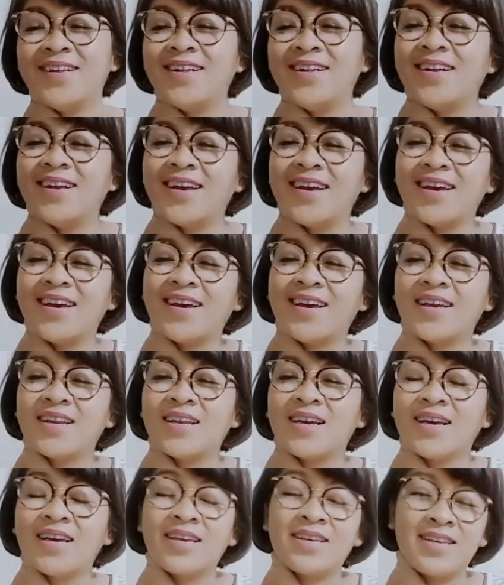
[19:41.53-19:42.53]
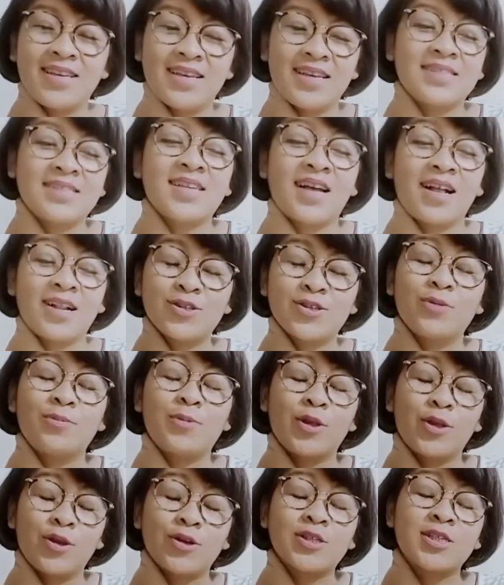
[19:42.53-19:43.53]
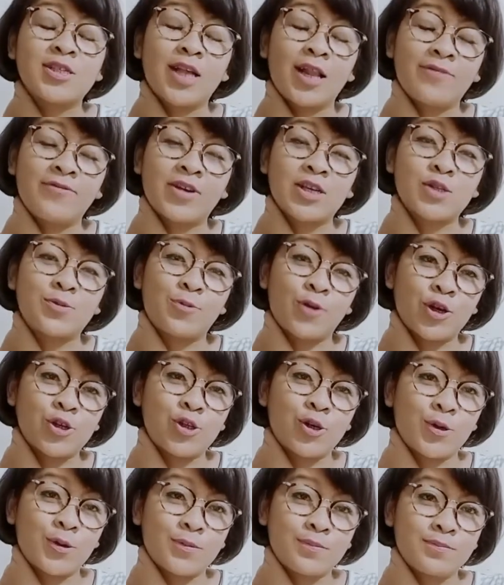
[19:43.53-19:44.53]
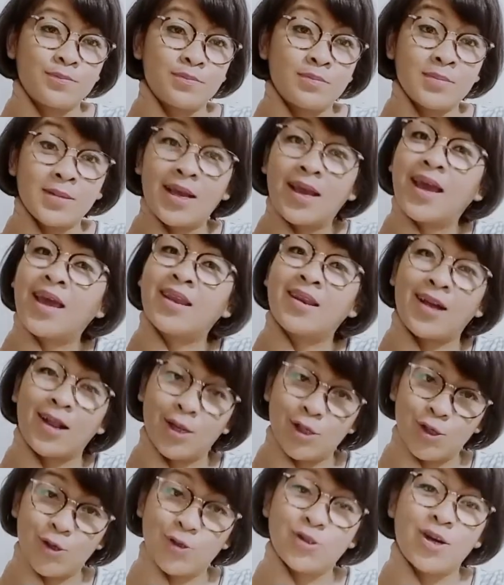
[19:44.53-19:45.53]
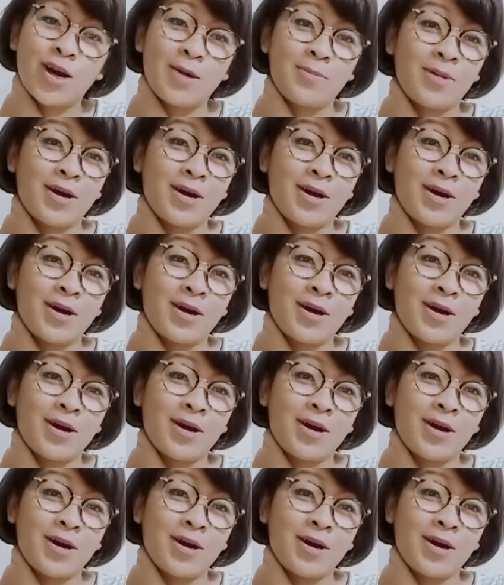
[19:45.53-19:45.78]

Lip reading: And it's also about your self-expression, and also drama.